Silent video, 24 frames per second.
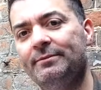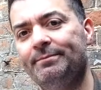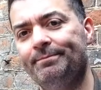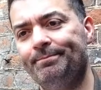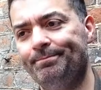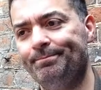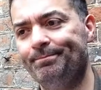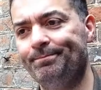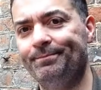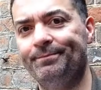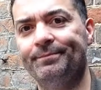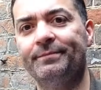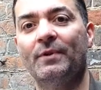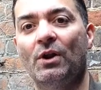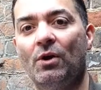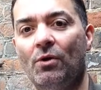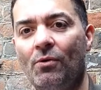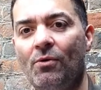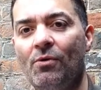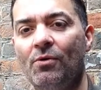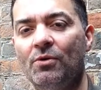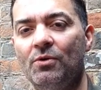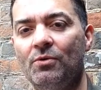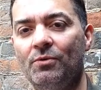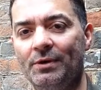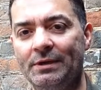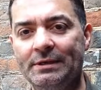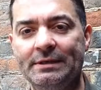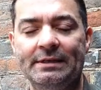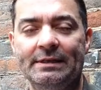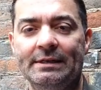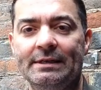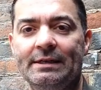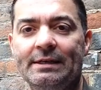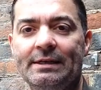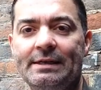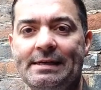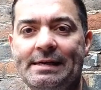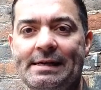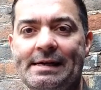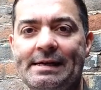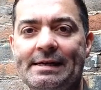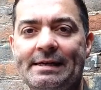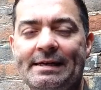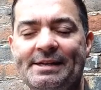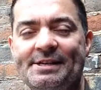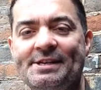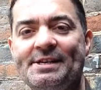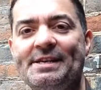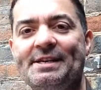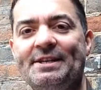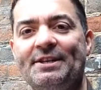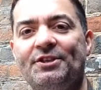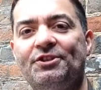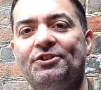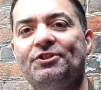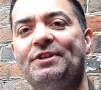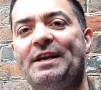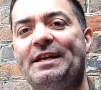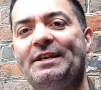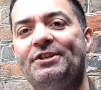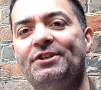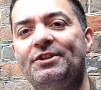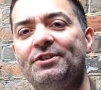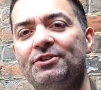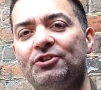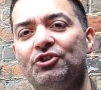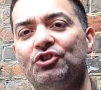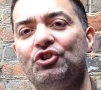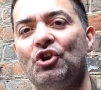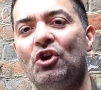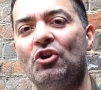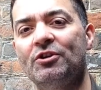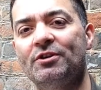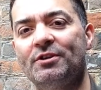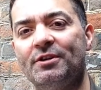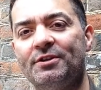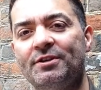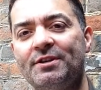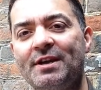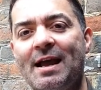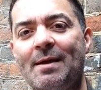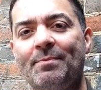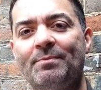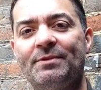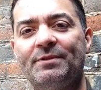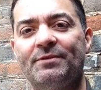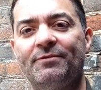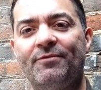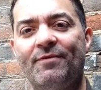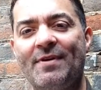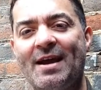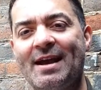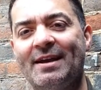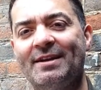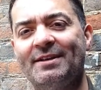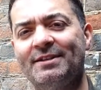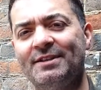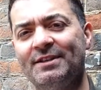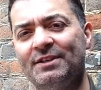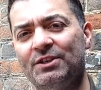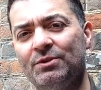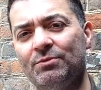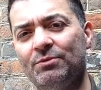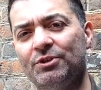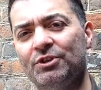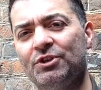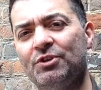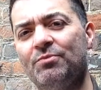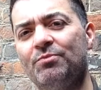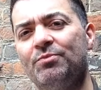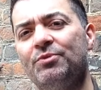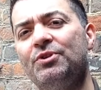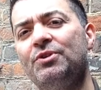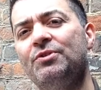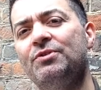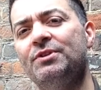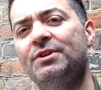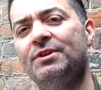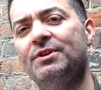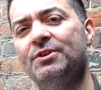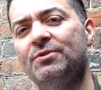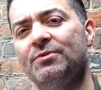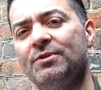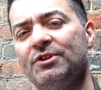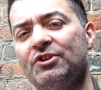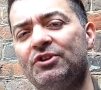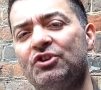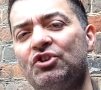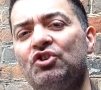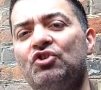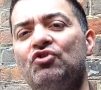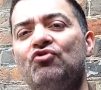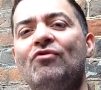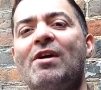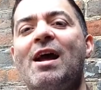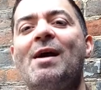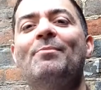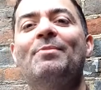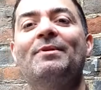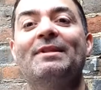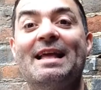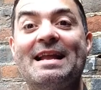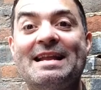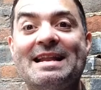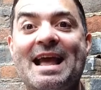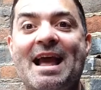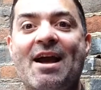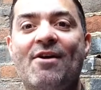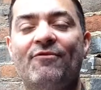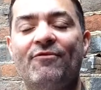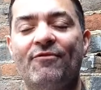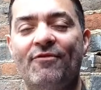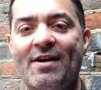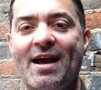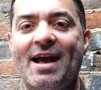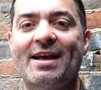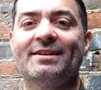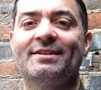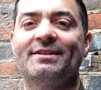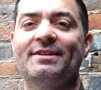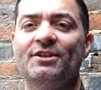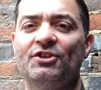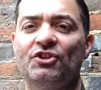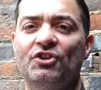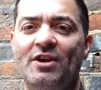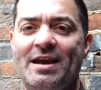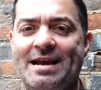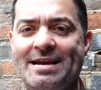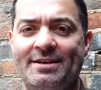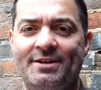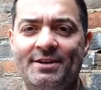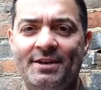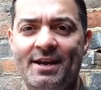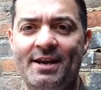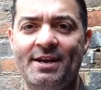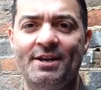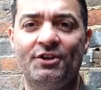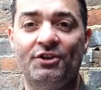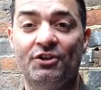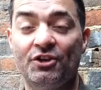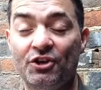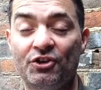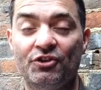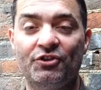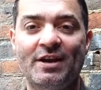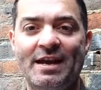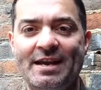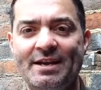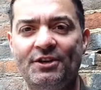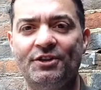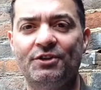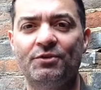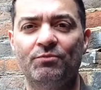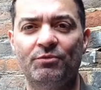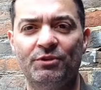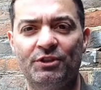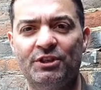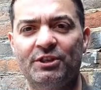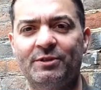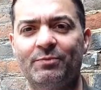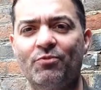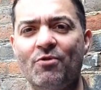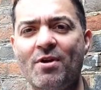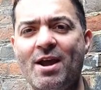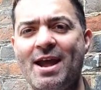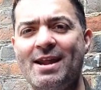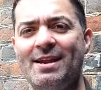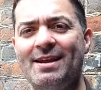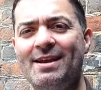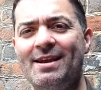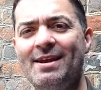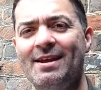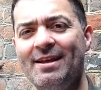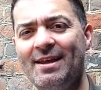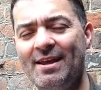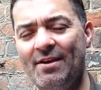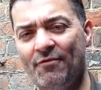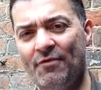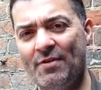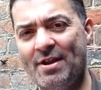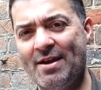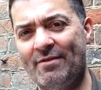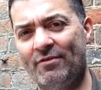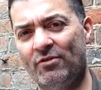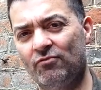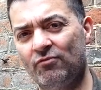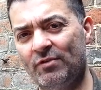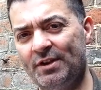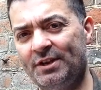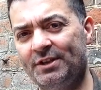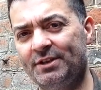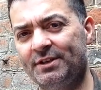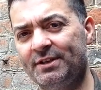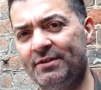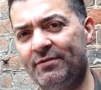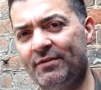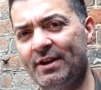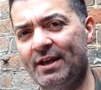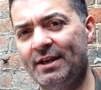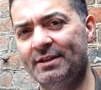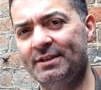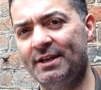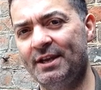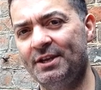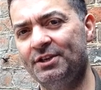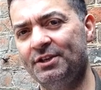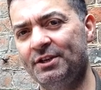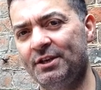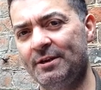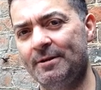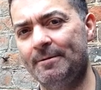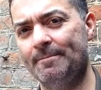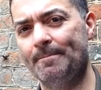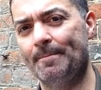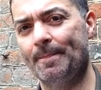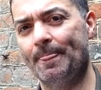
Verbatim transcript: Hmm, awkward. Uh, and here, the station's doctor taps facts into his computer to extrapolate how fast this cata- contagion would spread if it ever reached civilization.